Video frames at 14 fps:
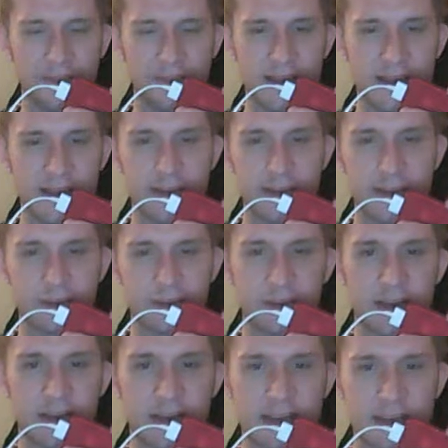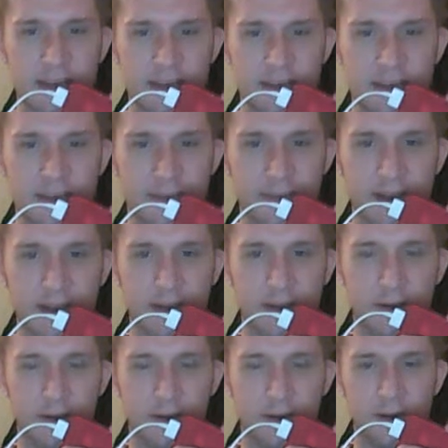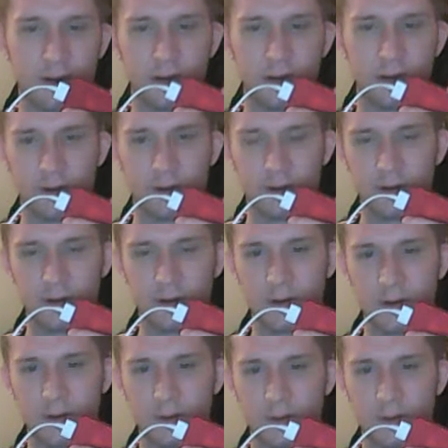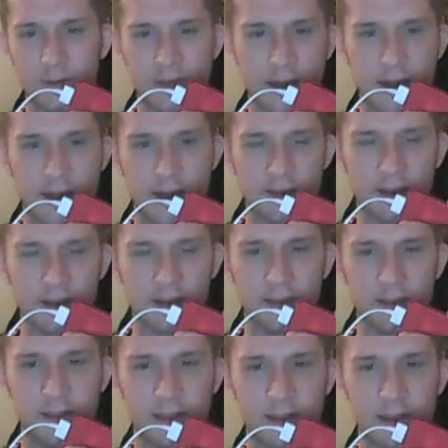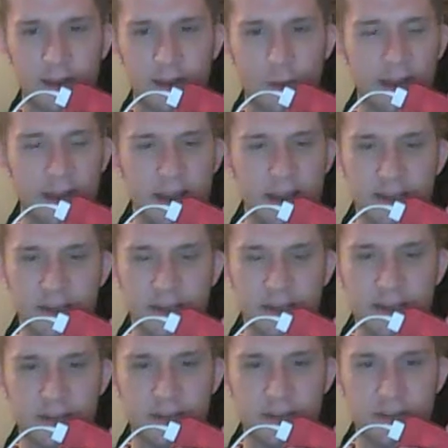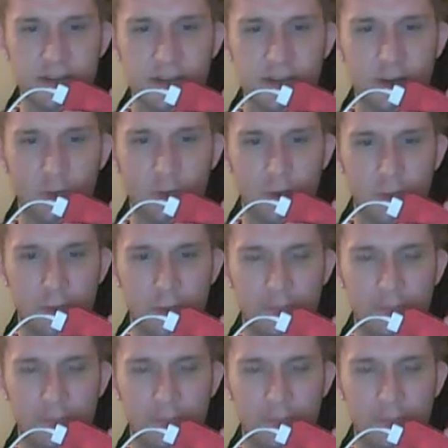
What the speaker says: He's able to dissect something here with Calvin and that nobody else is, unquote.